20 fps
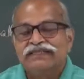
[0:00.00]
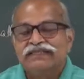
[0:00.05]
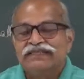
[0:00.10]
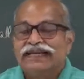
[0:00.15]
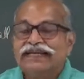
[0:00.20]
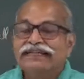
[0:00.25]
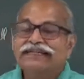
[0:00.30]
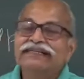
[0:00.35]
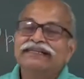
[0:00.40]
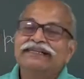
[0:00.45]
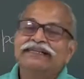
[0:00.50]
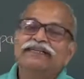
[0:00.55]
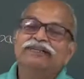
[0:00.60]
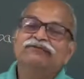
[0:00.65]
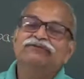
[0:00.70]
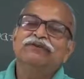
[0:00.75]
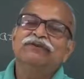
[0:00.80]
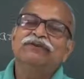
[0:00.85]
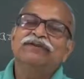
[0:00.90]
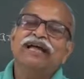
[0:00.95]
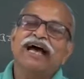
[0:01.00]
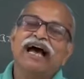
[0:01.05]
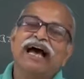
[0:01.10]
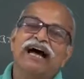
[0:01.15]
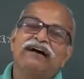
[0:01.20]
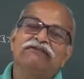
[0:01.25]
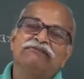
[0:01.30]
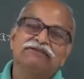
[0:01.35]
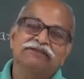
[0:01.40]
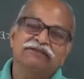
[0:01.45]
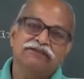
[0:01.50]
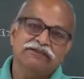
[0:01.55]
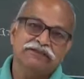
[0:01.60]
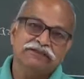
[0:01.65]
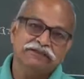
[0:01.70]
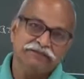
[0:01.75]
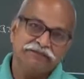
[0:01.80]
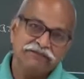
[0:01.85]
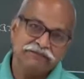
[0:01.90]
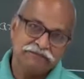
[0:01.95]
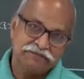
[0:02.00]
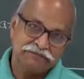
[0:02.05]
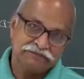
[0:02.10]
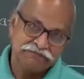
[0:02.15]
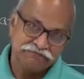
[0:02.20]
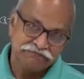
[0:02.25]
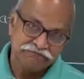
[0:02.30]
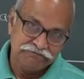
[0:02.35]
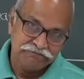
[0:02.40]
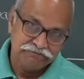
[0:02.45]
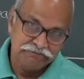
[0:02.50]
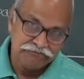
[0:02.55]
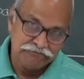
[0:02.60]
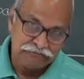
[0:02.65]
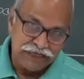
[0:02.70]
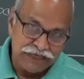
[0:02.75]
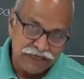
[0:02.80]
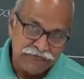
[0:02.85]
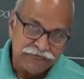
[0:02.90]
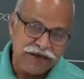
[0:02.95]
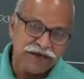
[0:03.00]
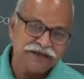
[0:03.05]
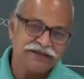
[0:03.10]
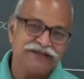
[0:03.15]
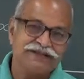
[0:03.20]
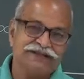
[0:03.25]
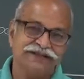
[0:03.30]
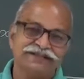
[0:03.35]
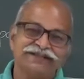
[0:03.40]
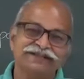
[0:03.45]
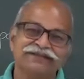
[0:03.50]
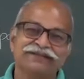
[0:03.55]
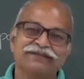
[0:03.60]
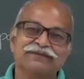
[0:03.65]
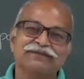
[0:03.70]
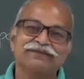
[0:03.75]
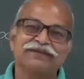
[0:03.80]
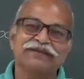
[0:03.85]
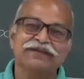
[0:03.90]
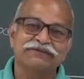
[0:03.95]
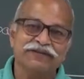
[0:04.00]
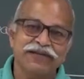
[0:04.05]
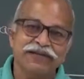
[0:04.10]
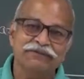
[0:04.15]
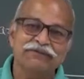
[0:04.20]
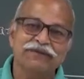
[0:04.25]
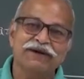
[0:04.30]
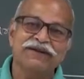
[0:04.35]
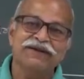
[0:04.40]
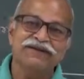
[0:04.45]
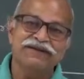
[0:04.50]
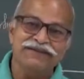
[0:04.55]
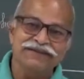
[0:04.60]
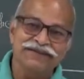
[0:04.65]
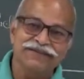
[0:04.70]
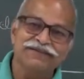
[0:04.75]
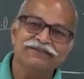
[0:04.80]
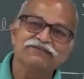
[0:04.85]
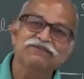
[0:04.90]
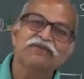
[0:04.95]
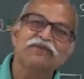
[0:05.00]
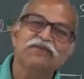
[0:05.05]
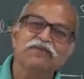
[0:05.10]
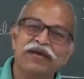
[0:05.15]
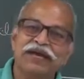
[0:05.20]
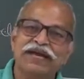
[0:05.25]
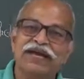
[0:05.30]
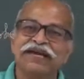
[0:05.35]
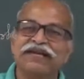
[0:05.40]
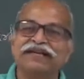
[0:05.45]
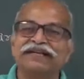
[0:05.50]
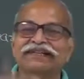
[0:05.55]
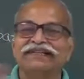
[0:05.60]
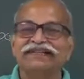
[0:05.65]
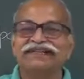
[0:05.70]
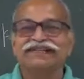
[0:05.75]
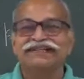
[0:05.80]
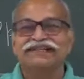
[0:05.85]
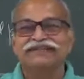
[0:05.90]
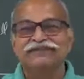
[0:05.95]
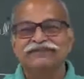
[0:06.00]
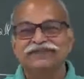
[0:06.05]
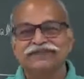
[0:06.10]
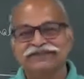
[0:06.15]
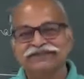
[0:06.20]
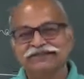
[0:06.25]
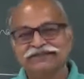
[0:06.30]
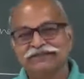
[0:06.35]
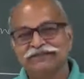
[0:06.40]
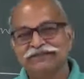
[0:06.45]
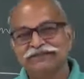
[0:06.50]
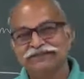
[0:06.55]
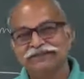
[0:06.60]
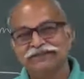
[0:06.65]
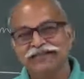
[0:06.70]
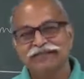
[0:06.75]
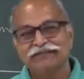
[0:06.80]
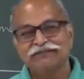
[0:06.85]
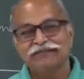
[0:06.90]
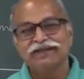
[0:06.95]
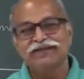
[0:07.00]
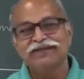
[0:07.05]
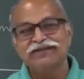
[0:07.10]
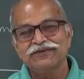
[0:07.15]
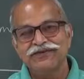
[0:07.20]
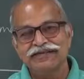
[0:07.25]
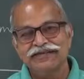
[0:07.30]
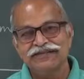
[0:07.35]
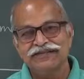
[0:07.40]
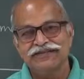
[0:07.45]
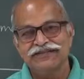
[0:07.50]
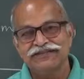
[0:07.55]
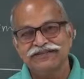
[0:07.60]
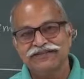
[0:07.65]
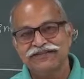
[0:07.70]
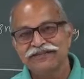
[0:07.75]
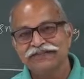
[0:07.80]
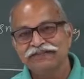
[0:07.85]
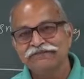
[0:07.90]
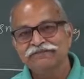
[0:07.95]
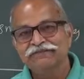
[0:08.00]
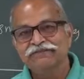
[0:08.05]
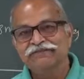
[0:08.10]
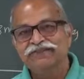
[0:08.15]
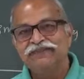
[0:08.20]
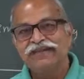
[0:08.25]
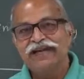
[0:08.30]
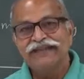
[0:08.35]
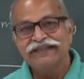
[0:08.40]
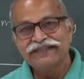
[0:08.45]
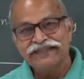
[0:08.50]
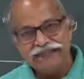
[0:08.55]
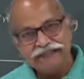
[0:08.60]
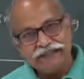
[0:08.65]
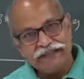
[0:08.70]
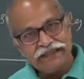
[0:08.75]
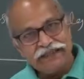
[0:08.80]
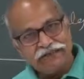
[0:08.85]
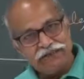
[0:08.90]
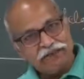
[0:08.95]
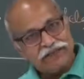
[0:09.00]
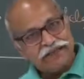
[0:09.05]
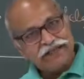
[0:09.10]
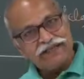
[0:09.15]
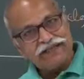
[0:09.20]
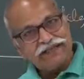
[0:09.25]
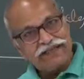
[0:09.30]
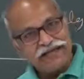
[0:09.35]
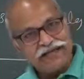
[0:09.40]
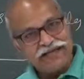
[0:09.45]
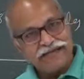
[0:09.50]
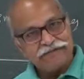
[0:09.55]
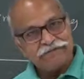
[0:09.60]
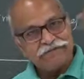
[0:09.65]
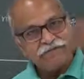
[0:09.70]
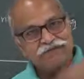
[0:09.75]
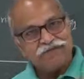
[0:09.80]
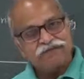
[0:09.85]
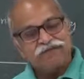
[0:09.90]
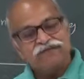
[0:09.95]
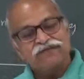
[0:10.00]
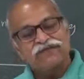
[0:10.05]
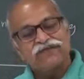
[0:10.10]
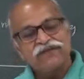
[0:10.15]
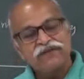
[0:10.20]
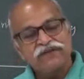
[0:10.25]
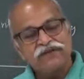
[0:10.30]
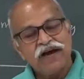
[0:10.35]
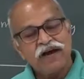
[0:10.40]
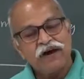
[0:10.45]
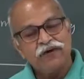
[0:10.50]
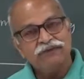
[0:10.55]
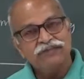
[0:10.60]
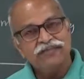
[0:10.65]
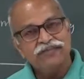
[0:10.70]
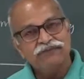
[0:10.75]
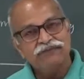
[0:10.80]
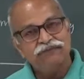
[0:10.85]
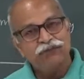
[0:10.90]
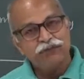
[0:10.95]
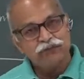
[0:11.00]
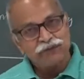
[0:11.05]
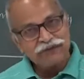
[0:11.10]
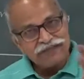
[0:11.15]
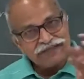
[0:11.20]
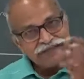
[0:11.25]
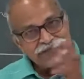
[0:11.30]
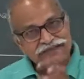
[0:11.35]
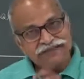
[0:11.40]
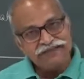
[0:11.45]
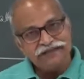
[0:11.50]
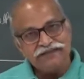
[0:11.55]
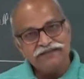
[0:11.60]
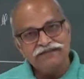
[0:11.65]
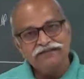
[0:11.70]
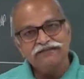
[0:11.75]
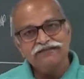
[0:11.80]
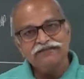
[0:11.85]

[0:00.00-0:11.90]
Then we will have a multi-particle system, several particles moving with respect to each other, and then once again how these forces